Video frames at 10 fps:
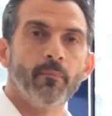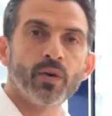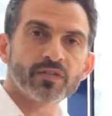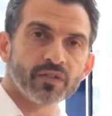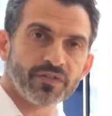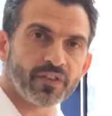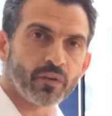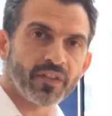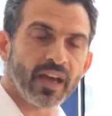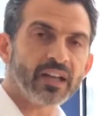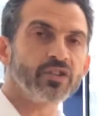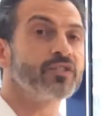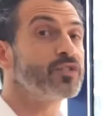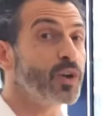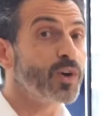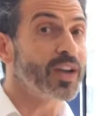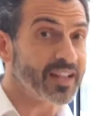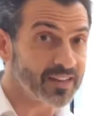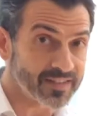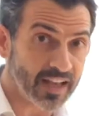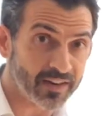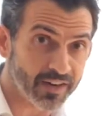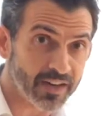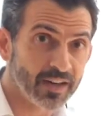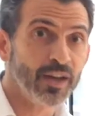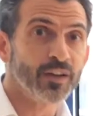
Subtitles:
most of the agents don't get a salary.